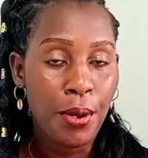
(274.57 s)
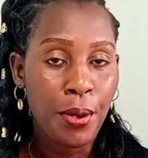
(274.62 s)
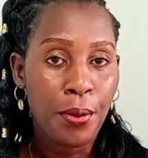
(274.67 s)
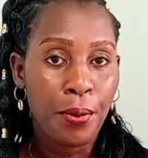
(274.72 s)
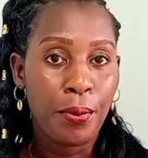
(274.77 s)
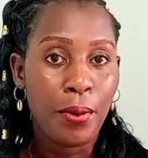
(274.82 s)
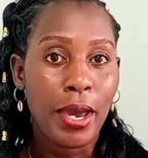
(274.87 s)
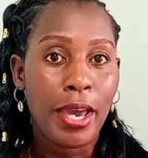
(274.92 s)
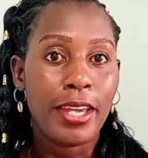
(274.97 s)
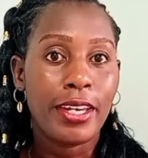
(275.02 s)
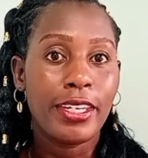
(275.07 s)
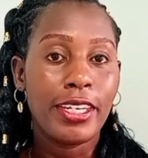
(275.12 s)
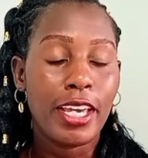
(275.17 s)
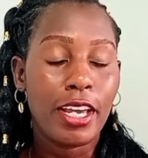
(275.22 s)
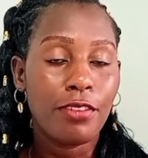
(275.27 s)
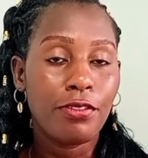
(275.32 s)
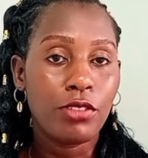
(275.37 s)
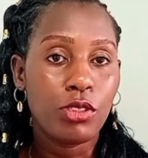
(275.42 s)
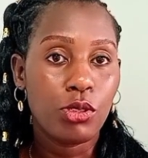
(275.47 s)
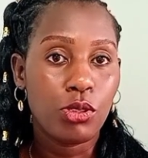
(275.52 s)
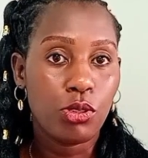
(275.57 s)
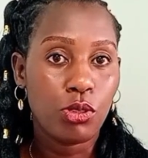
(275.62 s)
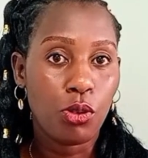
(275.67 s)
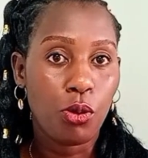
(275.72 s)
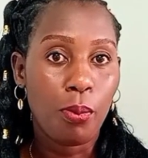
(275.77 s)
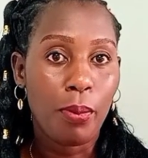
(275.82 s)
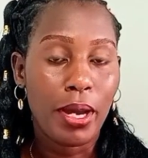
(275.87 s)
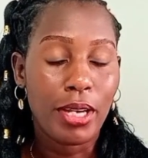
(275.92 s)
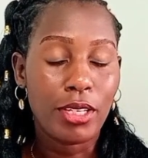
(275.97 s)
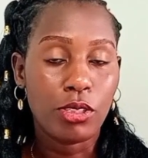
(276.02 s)
where I delved so
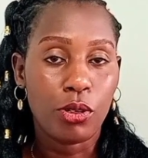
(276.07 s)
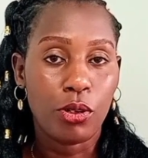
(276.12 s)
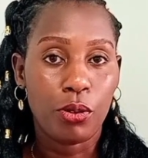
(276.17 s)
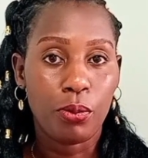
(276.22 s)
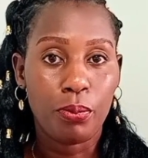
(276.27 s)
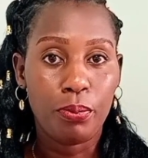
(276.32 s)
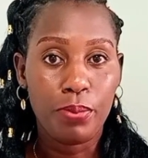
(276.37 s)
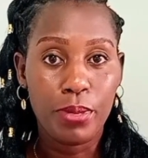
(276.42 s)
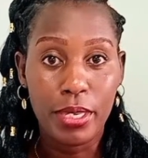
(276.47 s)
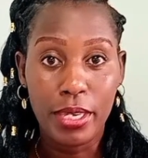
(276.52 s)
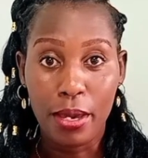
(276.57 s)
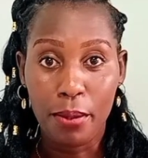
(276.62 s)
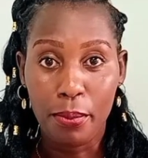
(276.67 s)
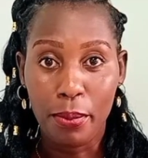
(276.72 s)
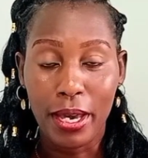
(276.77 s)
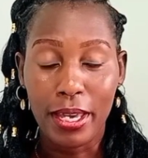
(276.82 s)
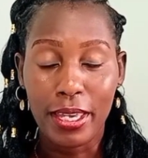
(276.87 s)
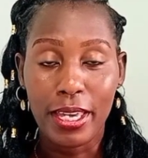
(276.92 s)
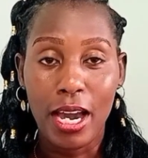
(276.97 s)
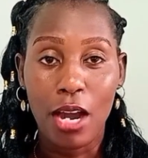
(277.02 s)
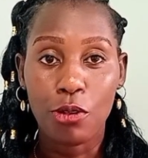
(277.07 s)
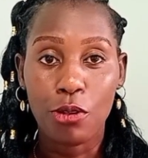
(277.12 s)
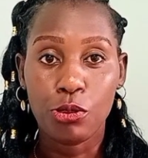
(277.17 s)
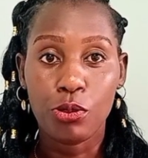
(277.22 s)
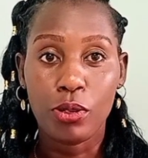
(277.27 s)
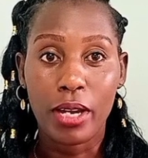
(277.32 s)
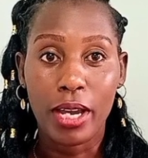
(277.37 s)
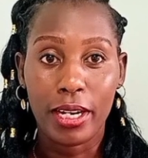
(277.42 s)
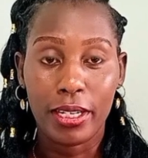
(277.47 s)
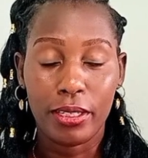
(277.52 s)
much on BMI, how to
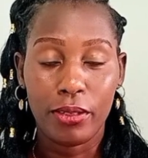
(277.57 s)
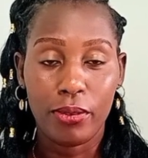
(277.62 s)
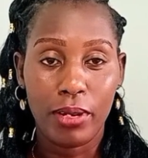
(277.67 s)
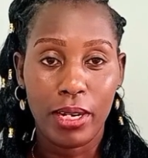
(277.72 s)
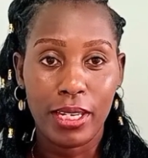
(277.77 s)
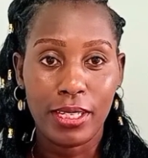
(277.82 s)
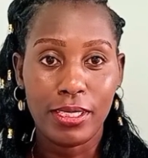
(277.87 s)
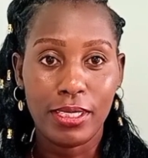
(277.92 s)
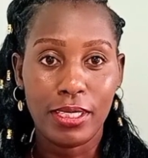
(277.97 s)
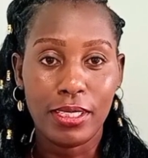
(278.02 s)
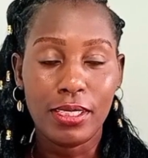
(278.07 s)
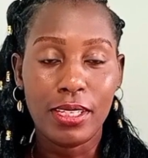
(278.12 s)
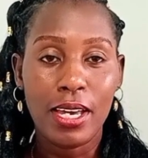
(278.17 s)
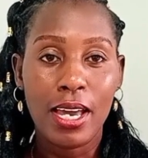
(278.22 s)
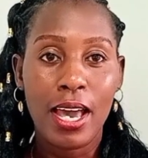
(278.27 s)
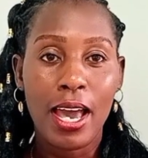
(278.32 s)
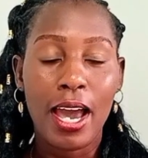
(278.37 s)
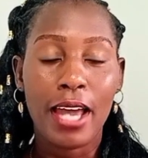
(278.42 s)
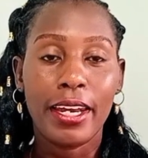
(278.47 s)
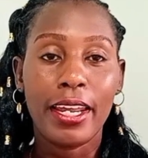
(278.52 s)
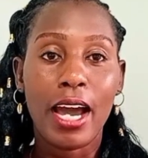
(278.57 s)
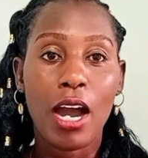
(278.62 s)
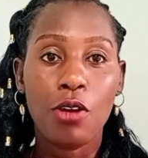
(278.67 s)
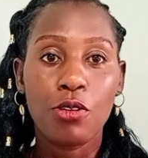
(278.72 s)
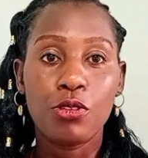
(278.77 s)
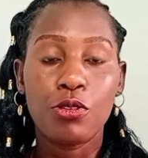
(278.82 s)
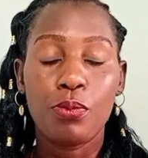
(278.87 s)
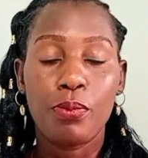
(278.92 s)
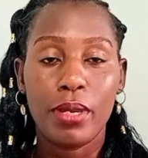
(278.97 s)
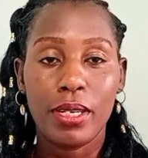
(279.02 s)
calculate it, and how
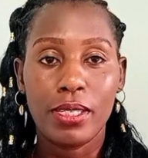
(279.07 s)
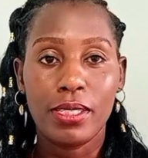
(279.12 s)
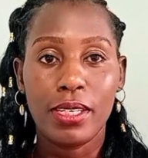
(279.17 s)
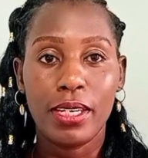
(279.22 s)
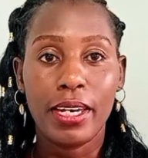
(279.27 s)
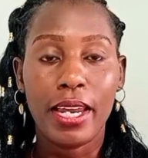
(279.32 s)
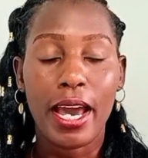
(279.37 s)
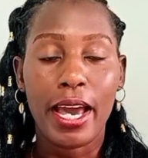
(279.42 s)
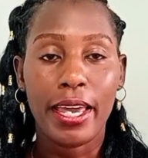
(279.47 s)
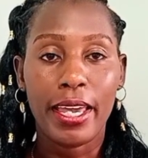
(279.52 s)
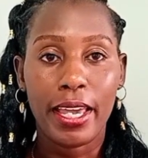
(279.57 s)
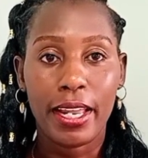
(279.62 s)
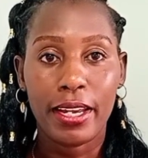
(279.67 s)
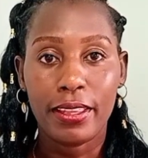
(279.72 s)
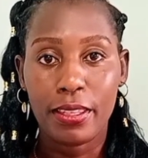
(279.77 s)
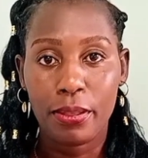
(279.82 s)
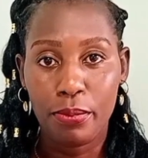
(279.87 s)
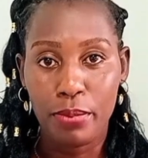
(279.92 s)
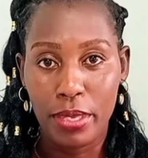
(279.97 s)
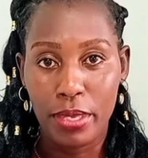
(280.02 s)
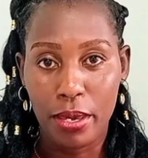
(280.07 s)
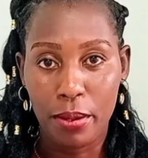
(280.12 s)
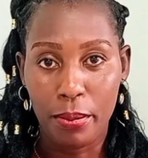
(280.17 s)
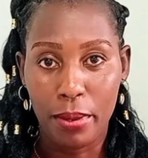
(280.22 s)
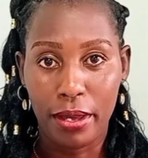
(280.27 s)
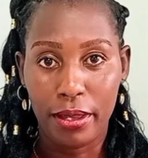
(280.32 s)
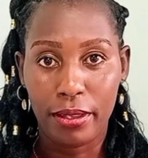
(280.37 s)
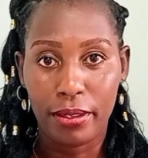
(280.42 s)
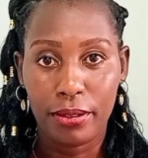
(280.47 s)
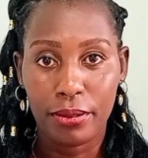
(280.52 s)
to maintain a healthy
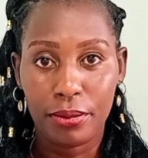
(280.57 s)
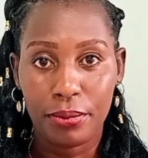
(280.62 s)
BMI.